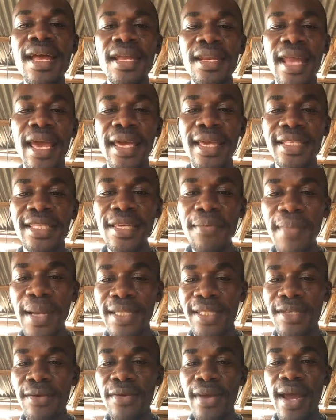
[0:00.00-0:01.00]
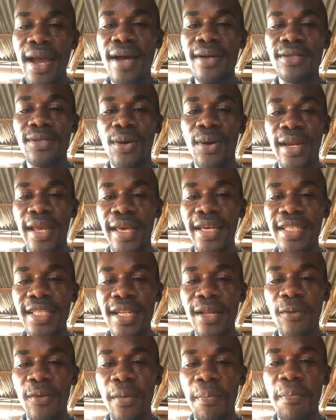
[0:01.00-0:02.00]
The heating materials or the
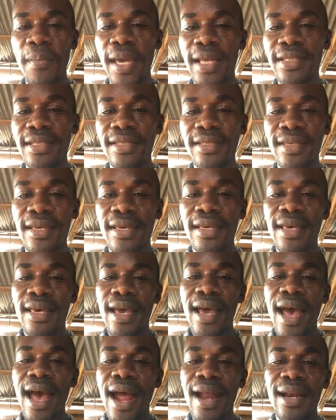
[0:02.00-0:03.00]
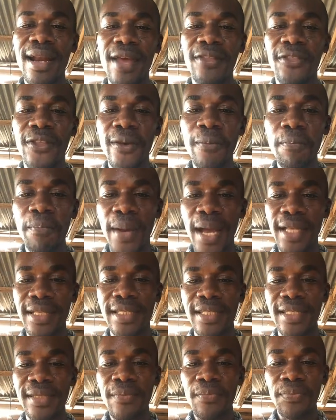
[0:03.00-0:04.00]
heating equipment are nothing
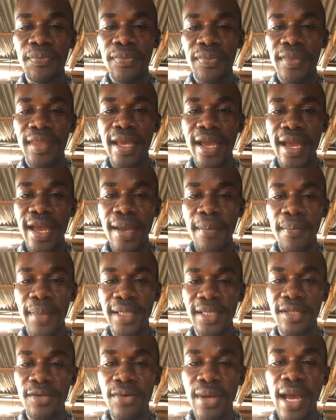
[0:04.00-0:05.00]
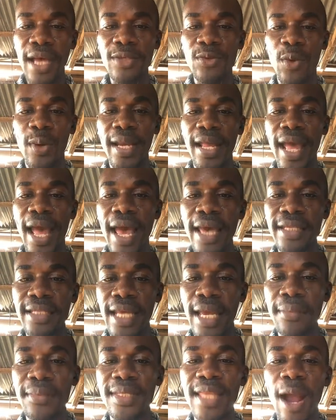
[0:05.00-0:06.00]
but the materials or the
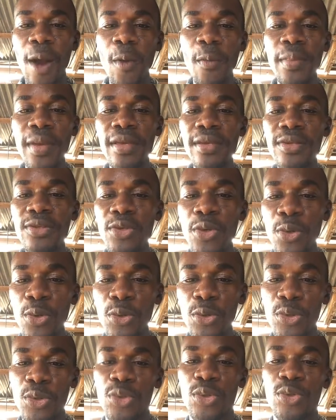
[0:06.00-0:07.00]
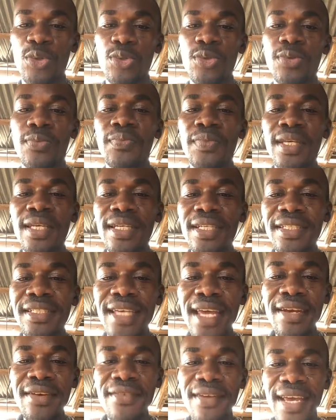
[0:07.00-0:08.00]
items that will be used to
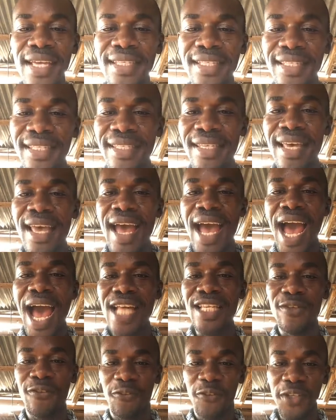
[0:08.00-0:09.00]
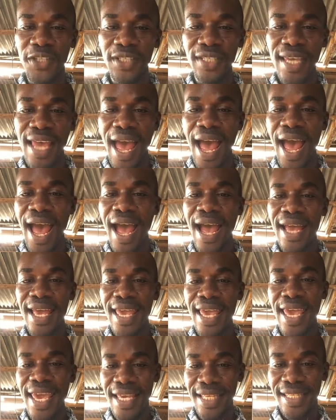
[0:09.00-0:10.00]
generate artificial
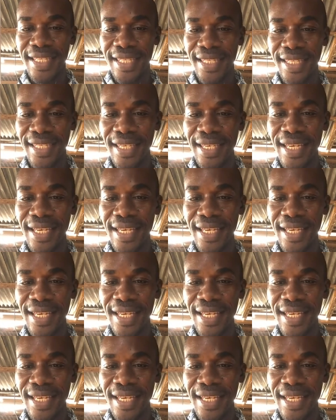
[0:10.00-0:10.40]
heat